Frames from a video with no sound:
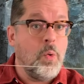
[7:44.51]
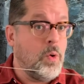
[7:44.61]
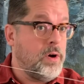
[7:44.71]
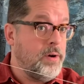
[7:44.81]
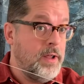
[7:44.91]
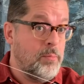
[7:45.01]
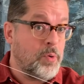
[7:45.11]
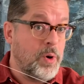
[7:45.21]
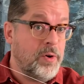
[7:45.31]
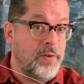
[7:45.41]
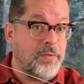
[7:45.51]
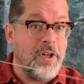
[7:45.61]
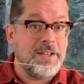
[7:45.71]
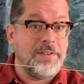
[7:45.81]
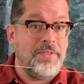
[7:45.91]
or embroidery
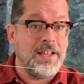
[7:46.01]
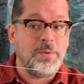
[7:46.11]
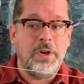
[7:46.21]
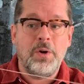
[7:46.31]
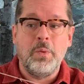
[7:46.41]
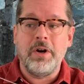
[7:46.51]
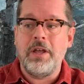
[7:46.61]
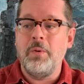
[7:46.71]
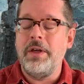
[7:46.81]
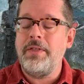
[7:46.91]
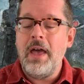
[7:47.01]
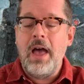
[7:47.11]
floss if that's what you're working with.